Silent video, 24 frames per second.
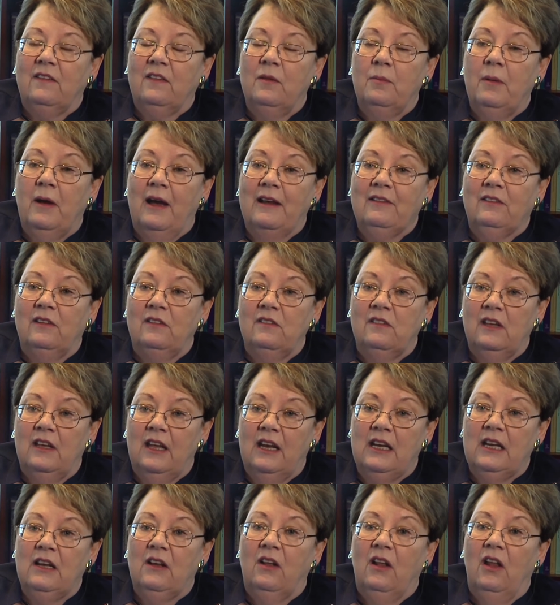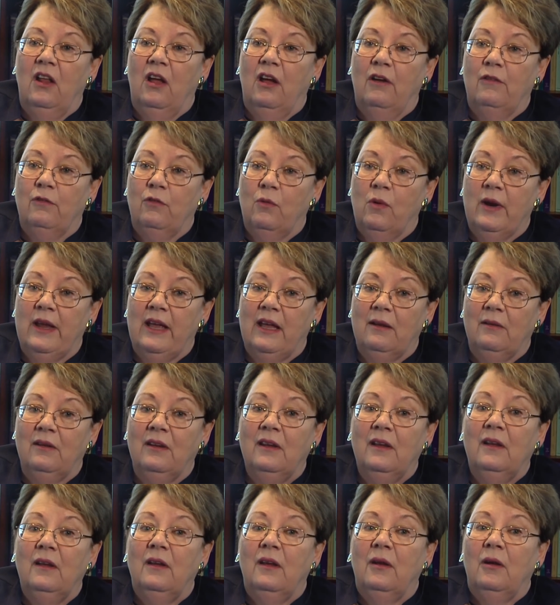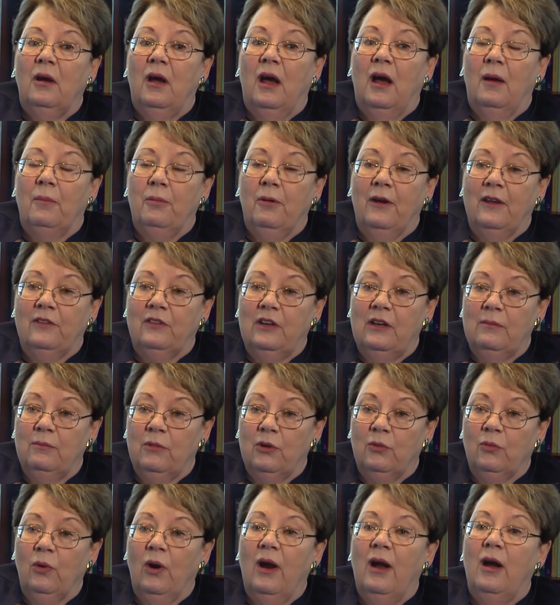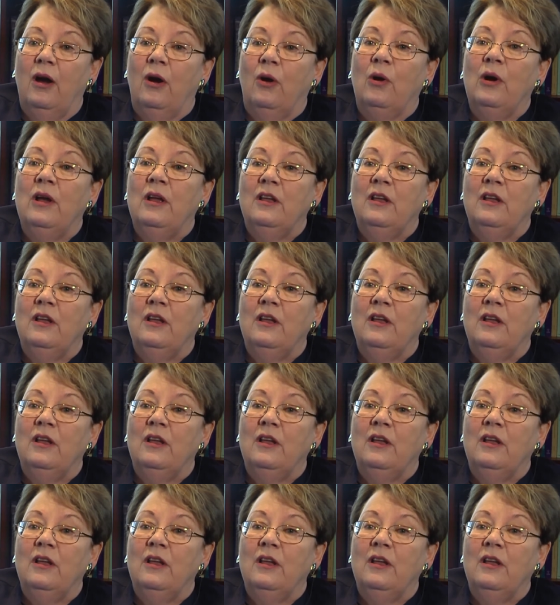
the bicentennial of when President Monroe,